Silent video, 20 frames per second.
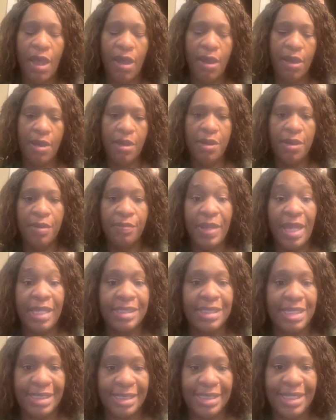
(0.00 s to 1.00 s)

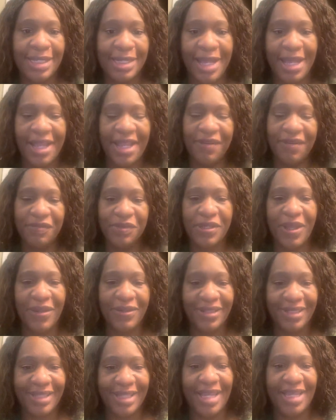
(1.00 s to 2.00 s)
As I said, I have taught
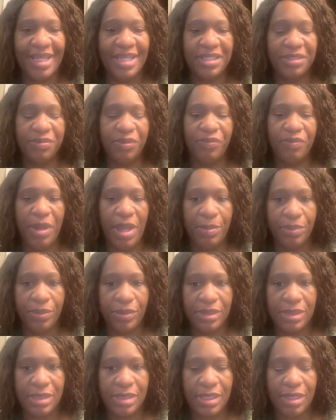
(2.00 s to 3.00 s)
a class for my
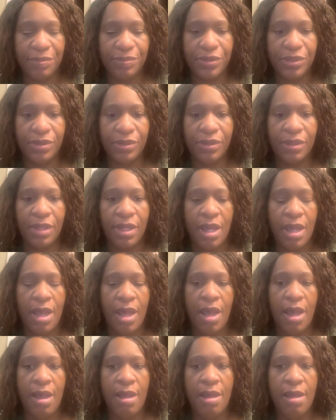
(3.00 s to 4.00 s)
preceptor.
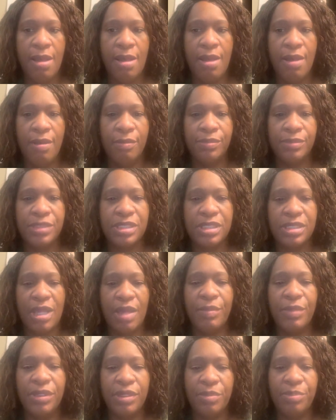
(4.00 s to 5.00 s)

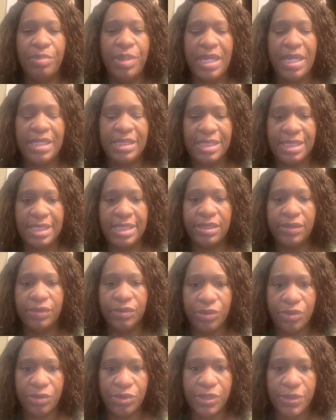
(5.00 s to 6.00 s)
Some of the best
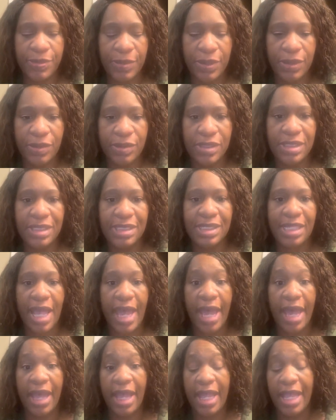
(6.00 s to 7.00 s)
clinical experience
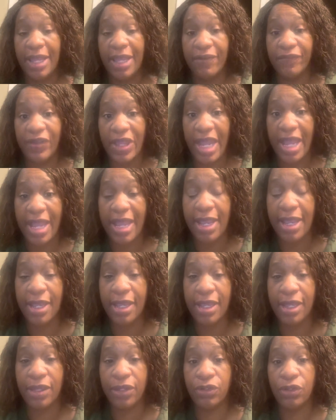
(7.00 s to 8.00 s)
I have
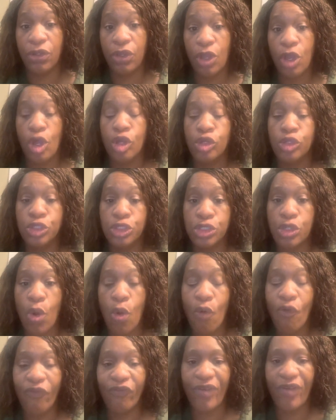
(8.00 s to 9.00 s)
had
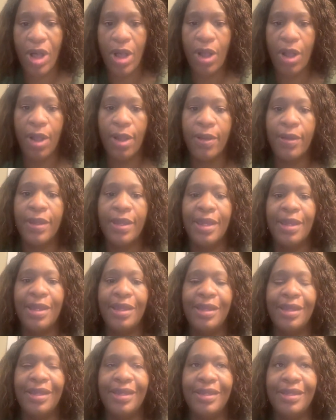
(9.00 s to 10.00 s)
so far
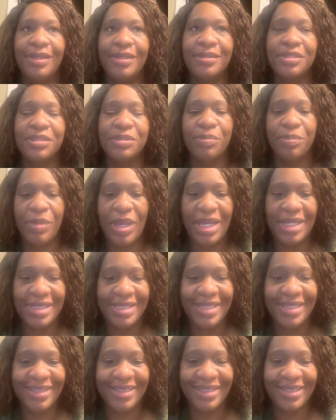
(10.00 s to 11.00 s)
is
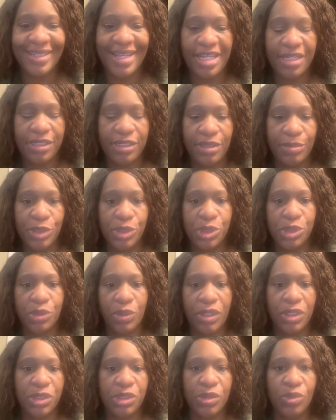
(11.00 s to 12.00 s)
basically that
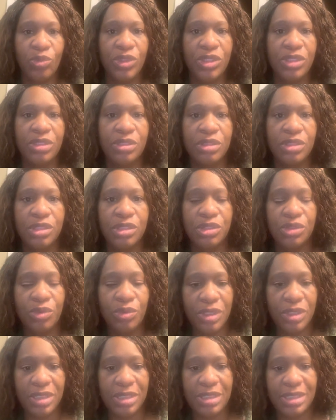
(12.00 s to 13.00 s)
demonstration with the
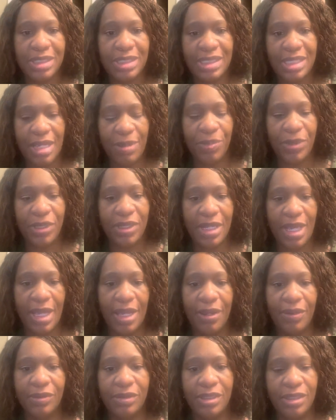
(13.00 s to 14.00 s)
student stepping
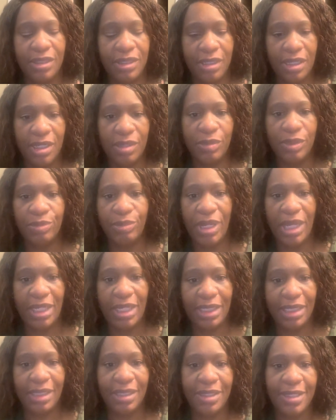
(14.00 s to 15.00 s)
out and coming
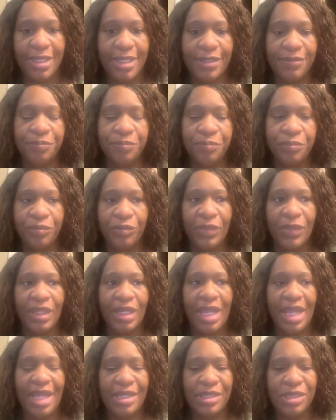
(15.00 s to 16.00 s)
back in,
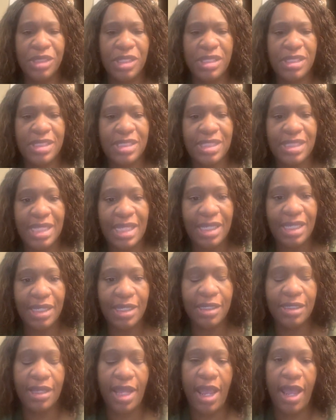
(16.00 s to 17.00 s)
and just
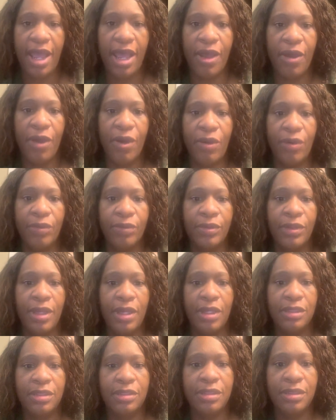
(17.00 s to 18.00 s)
seeing how
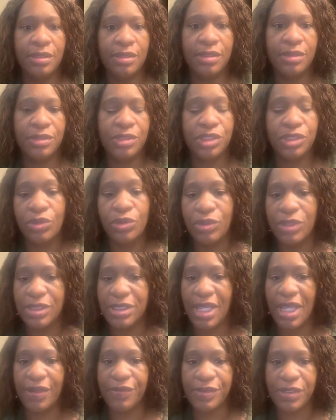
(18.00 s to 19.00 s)
the students
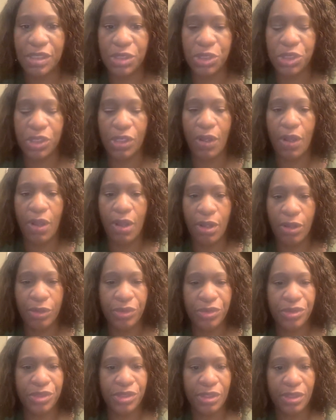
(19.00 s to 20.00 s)
have such a
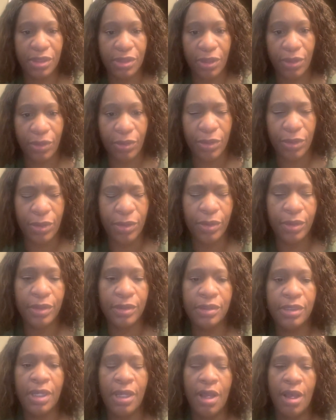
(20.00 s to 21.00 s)
hunger to
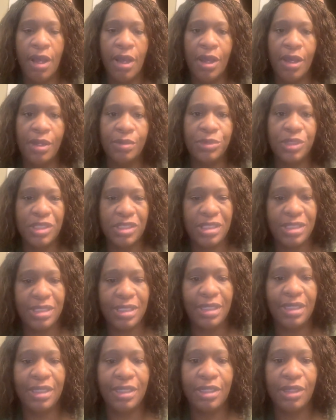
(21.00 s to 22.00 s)
learn, just
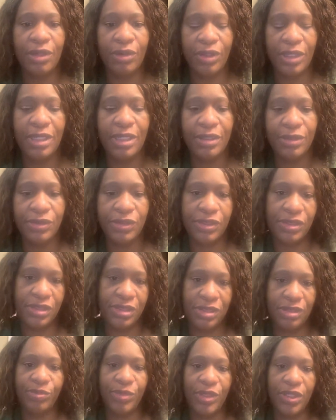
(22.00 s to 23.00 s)
seeing their eagerness
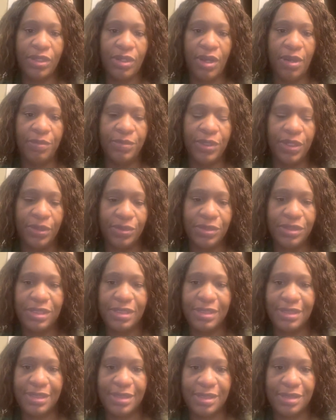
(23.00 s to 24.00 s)
to become
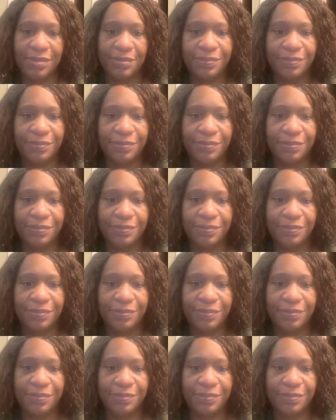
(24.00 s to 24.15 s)
nurses.